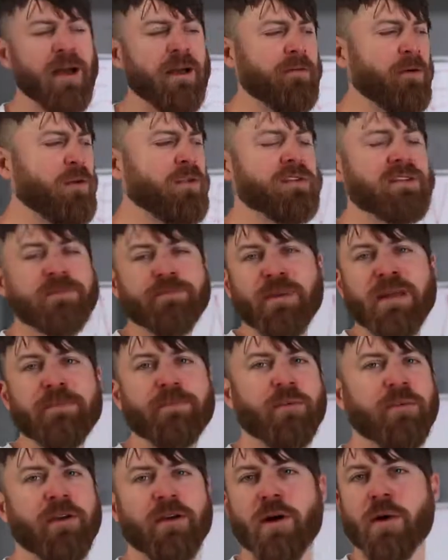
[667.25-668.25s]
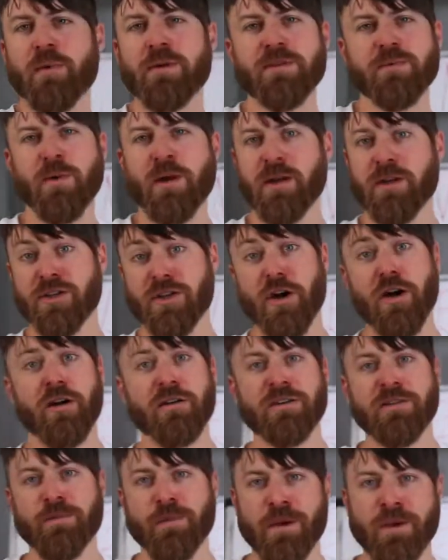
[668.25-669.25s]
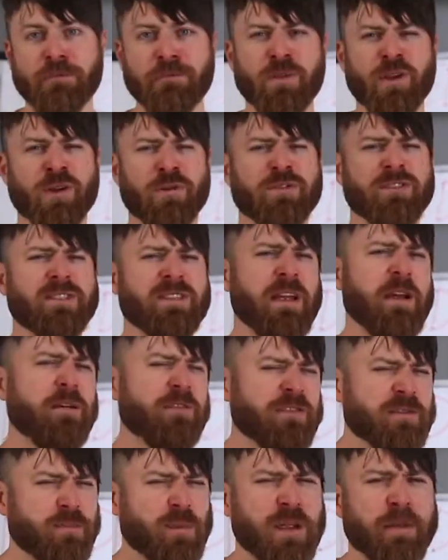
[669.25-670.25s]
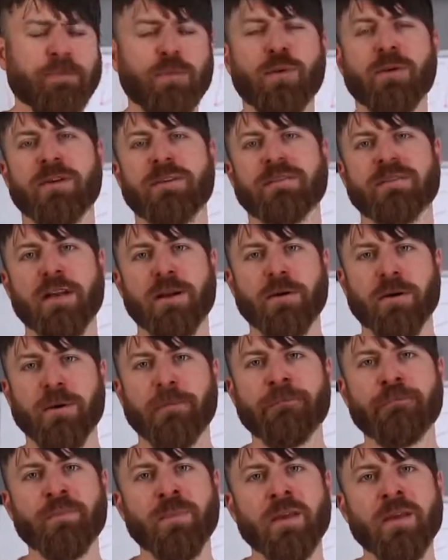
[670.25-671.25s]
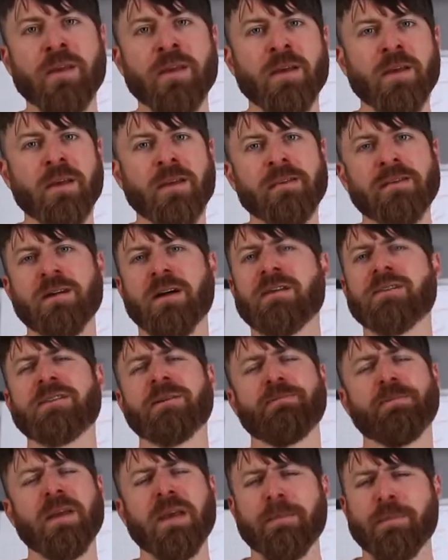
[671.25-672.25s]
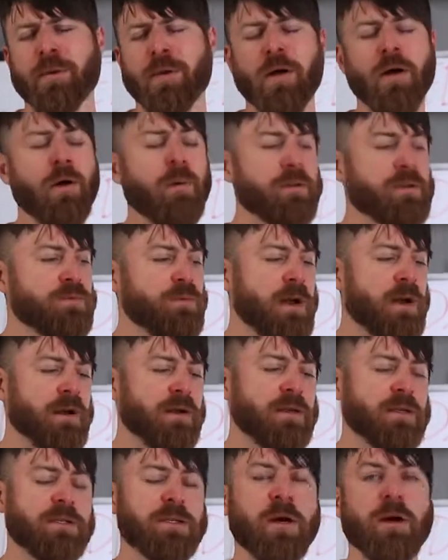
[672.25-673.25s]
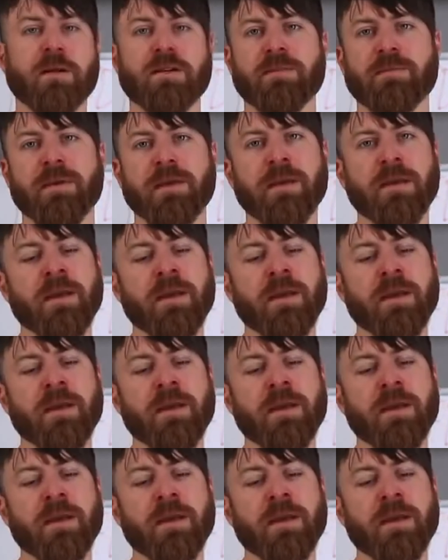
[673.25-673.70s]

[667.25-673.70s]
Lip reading: I have all these people that always want to talk to me, salespeople, etc. Tons of people always wanted to talk to me.